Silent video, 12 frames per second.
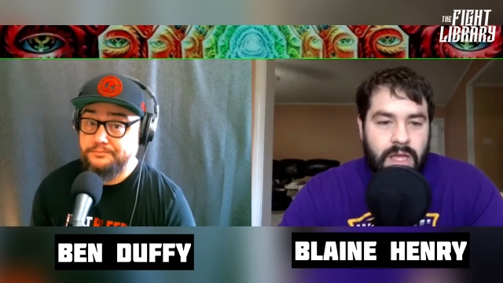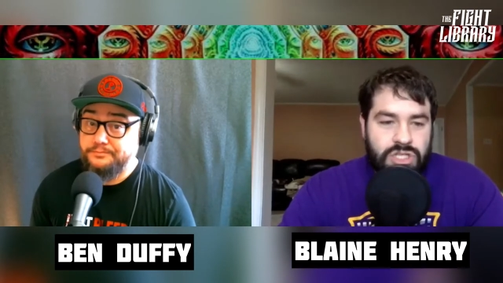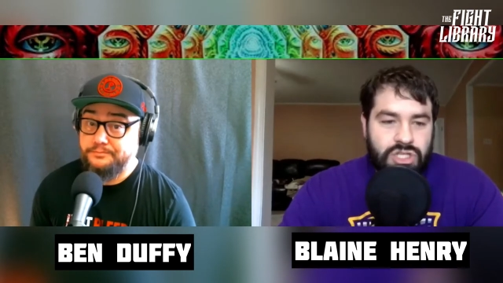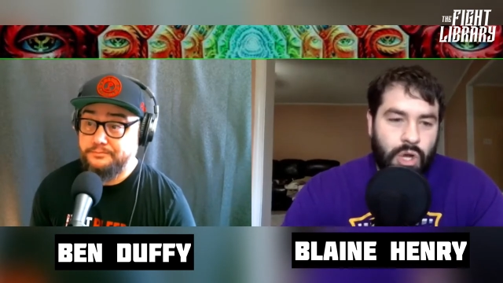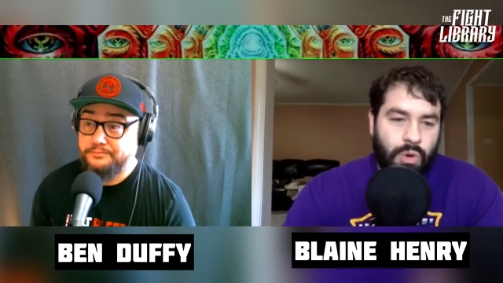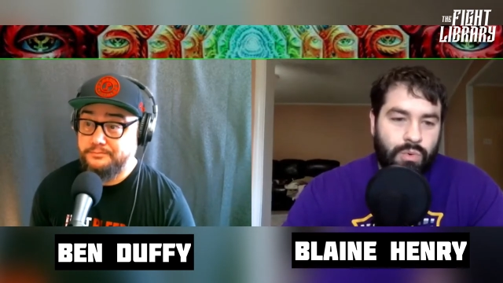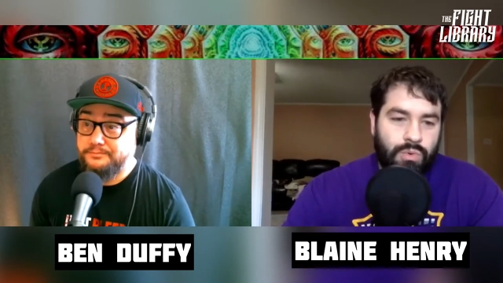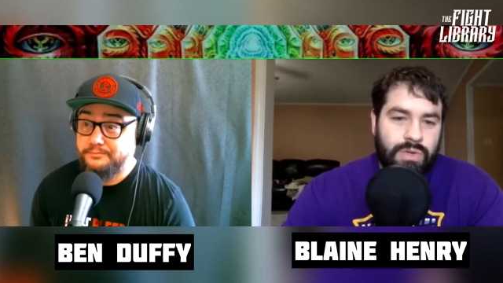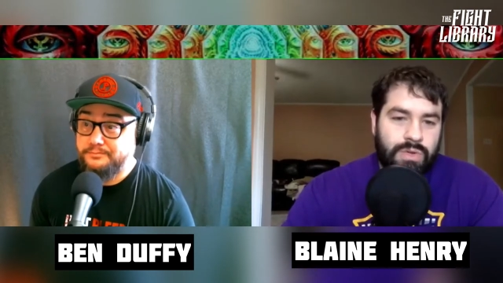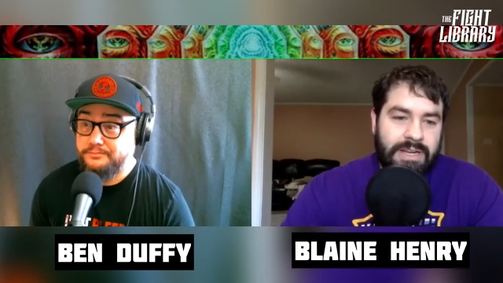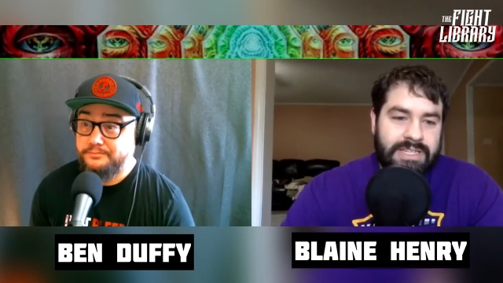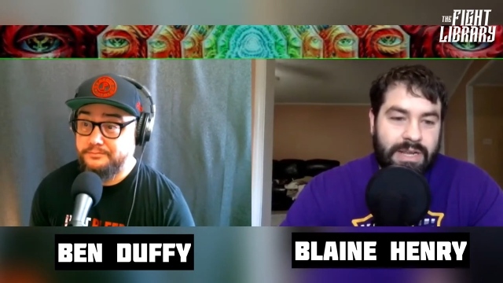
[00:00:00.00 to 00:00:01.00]
Speaker 1: So,
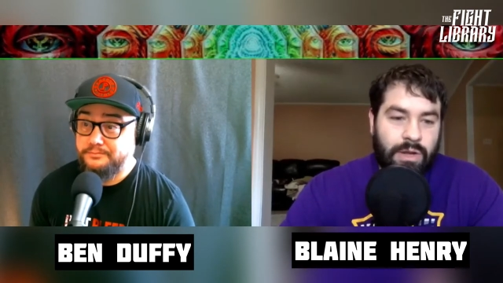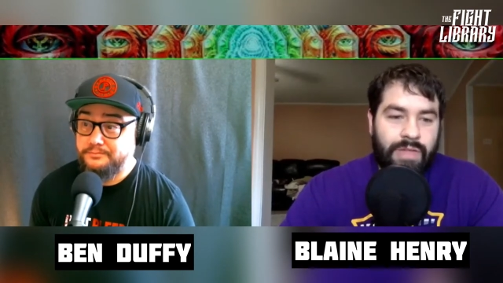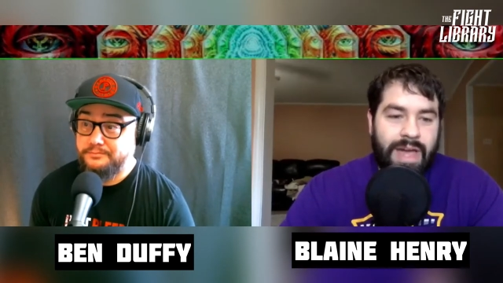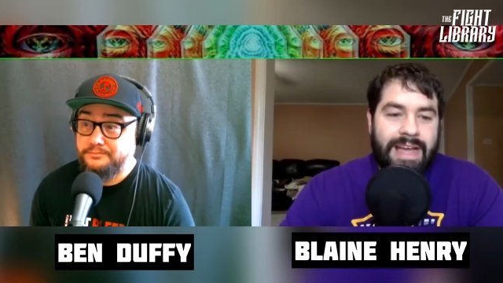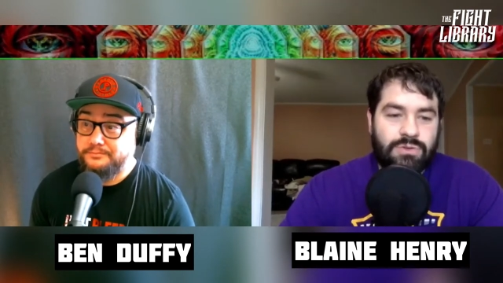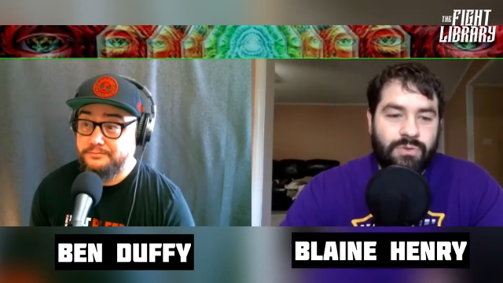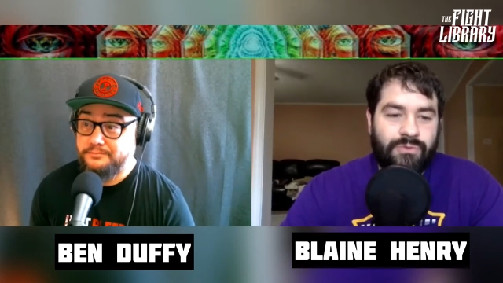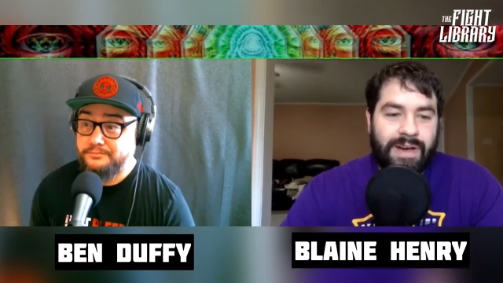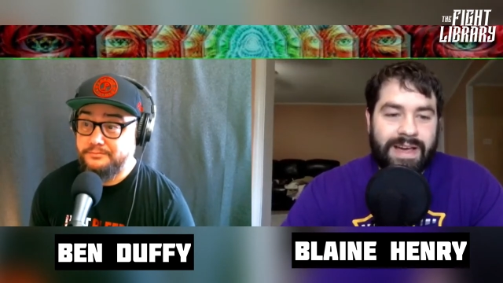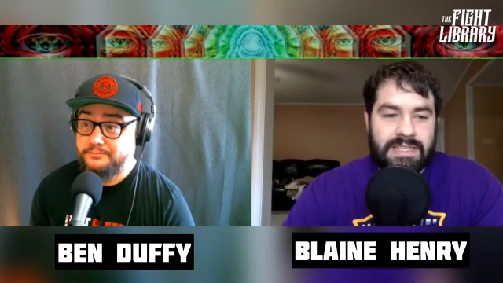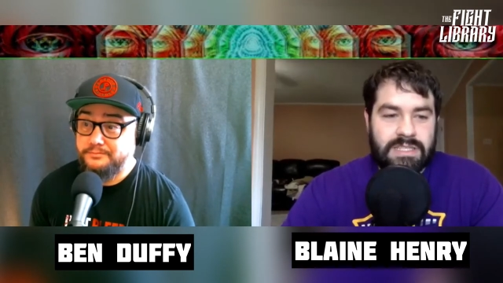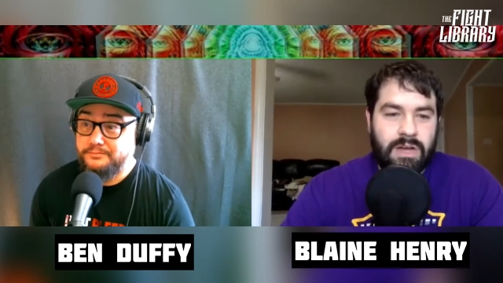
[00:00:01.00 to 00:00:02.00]
give me your take on the actual
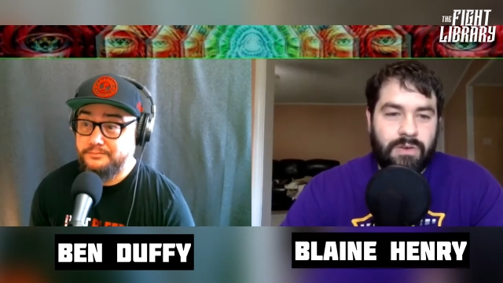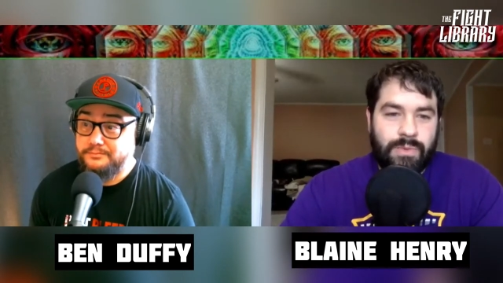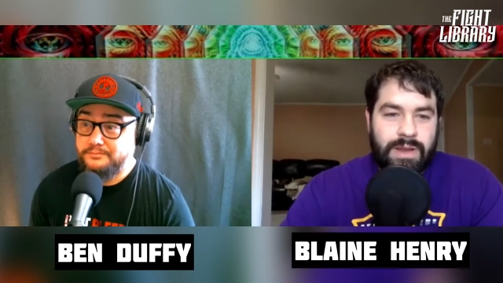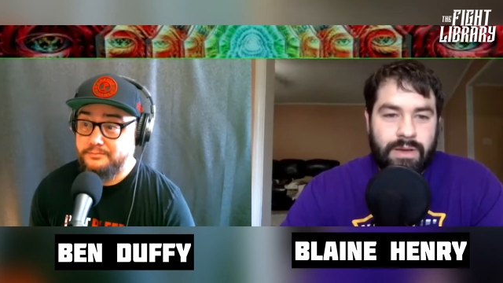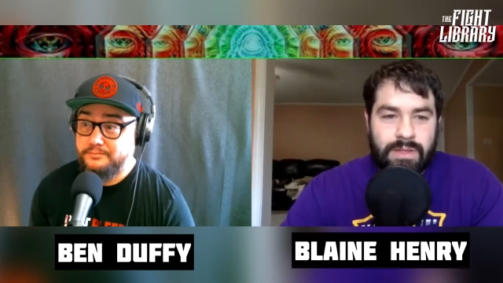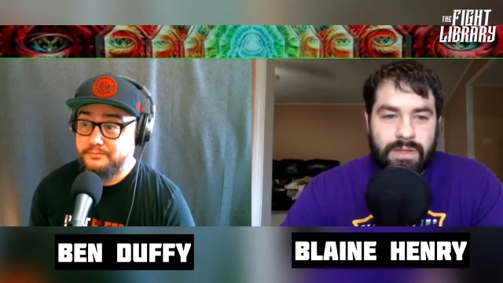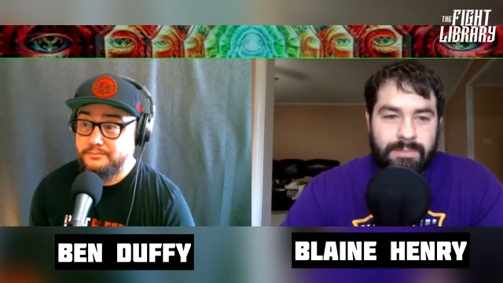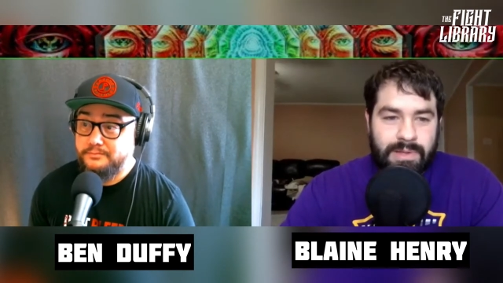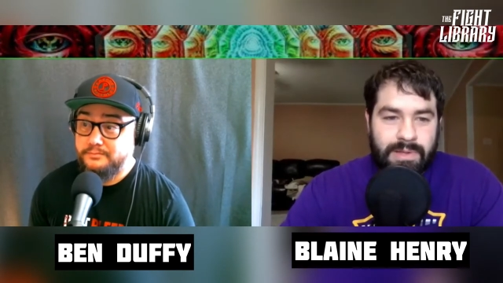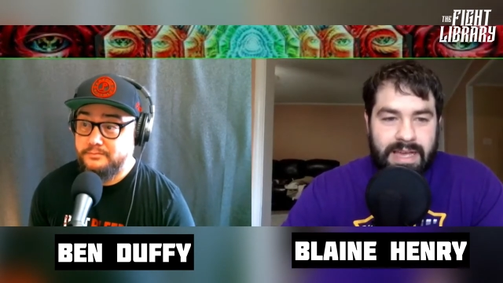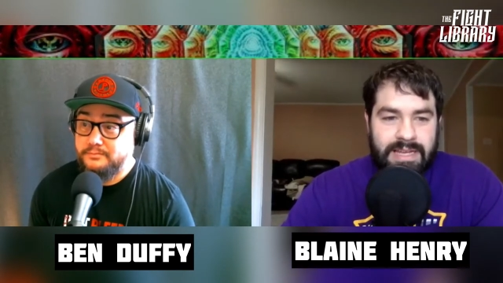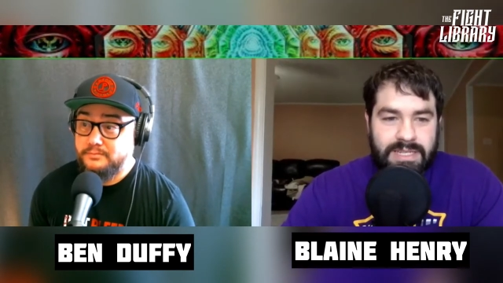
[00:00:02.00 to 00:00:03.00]
fight itself. We know the
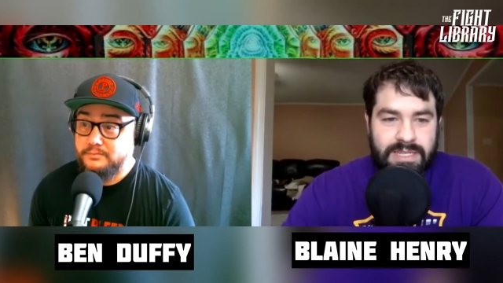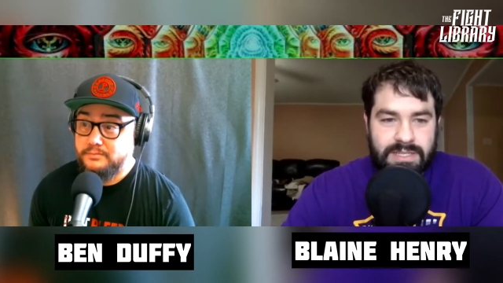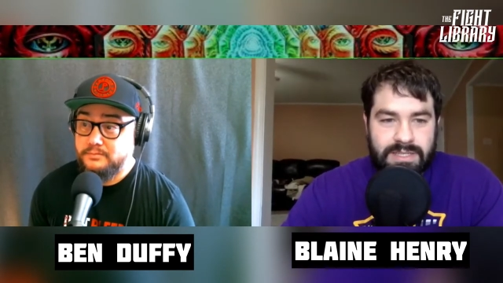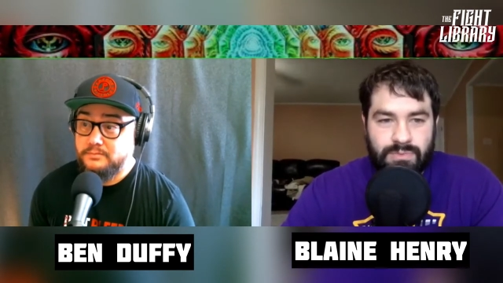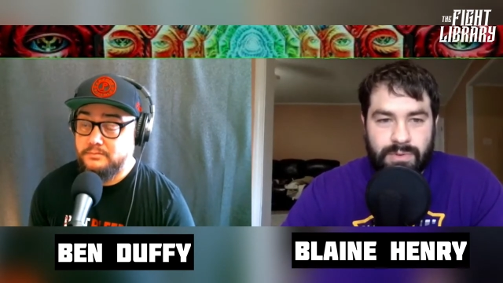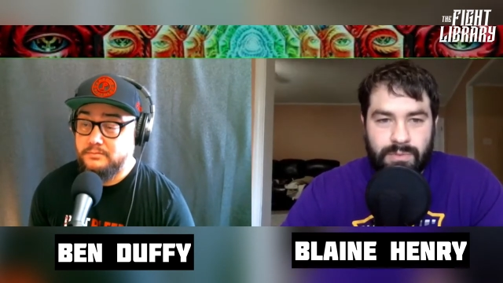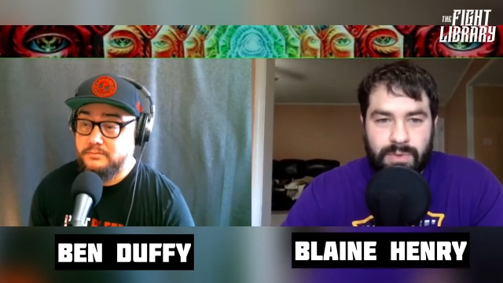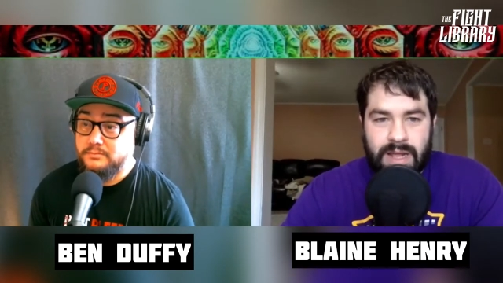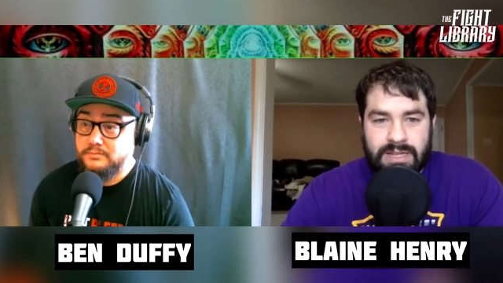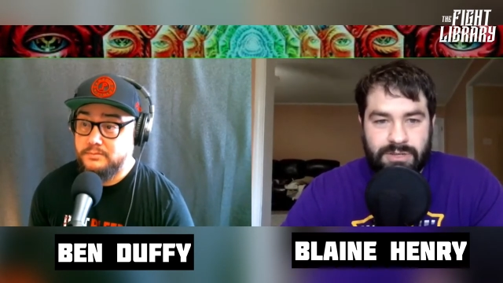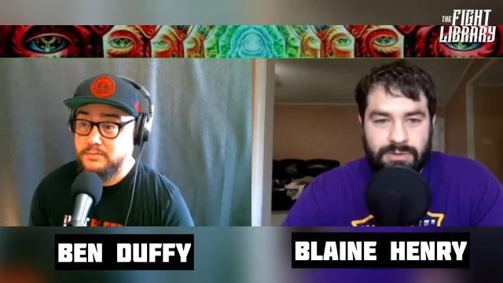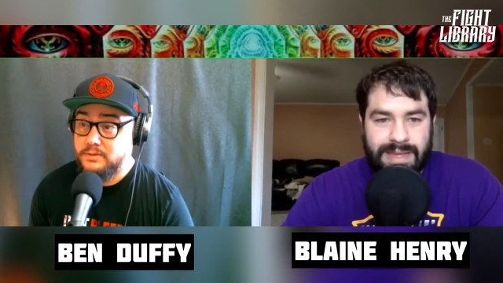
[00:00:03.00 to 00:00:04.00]
implications. We're, we're
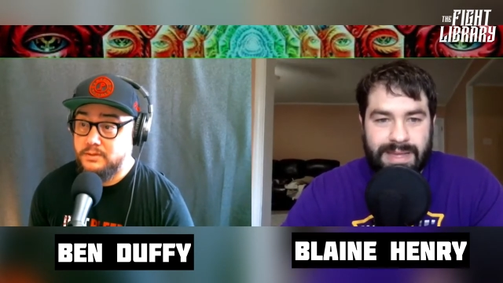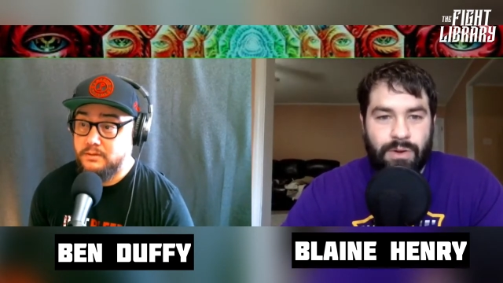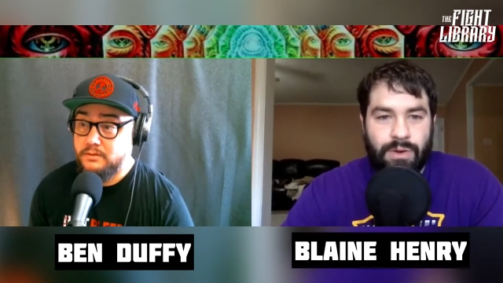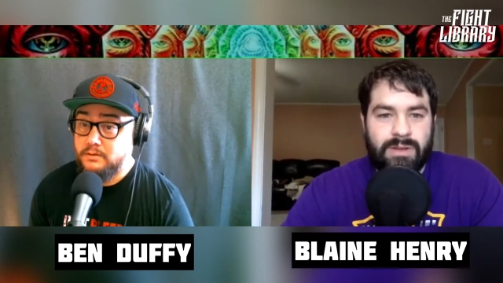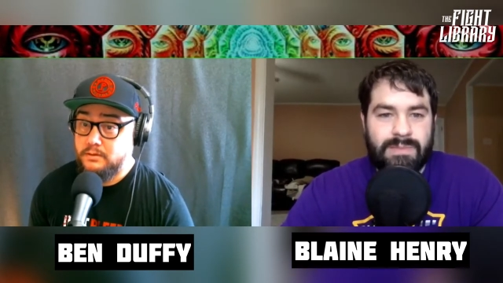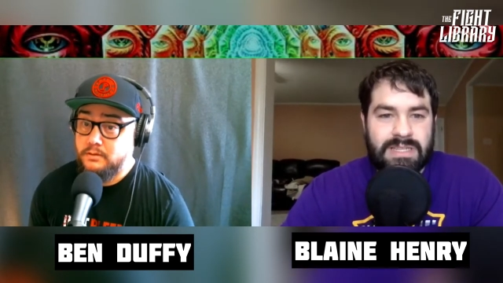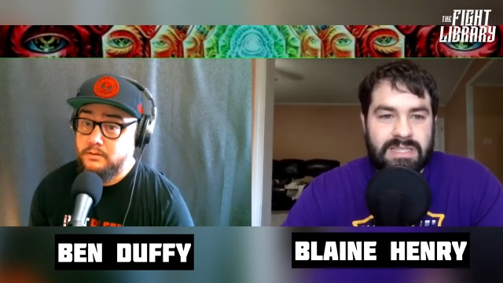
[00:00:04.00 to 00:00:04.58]
not too big on them and